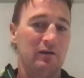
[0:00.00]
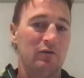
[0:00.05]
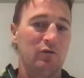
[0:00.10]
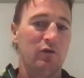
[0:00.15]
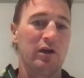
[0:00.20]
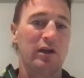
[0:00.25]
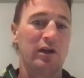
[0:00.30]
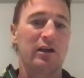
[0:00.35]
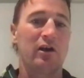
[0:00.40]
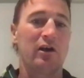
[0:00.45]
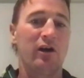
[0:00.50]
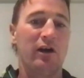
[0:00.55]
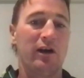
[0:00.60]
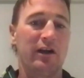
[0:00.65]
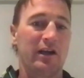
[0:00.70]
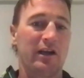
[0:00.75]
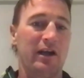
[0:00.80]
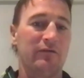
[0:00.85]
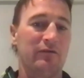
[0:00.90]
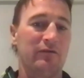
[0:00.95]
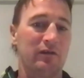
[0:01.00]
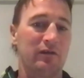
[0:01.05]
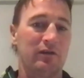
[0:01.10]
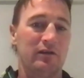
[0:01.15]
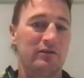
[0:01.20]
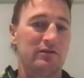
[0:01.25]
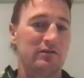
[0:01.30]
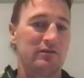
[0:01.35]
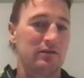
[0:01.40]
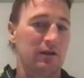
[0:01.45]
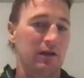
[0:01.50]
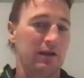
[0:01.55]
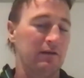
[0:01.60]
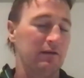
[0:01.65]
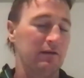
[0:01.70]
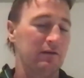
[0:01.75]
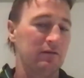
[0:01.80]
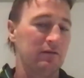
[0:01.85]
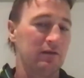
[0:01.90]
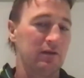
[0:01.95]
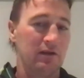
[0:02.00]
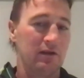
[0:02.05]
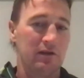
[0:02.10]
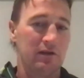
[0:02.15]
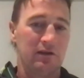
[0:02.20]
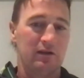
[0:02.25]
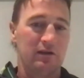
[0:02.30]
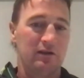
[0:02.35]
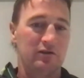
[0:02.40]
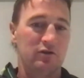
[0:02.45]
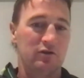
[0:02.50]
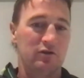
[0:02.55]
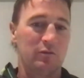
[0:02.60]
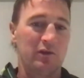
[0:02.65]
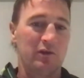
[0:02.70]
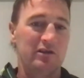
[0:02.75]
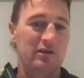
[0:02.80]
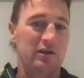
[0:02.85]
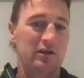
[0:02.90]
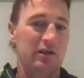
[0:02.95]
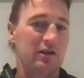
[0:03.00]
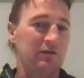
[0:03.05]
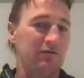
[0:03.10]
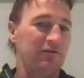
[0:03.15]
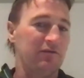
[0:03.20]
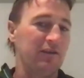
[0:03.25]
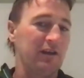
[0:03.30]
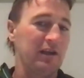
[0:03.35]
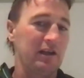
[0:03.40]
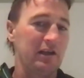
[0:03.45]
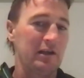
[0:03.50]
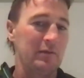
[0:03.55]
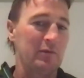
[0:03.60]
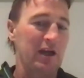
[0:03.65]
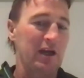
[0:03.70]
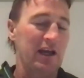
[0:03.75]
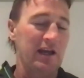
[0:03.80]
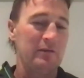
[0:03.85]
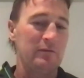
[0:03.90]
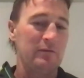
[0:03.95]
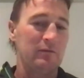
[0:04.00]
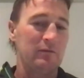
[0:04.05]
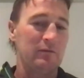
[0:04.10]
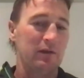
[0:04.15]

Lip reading: really high cover, and it's almost like you're feeding them a hay.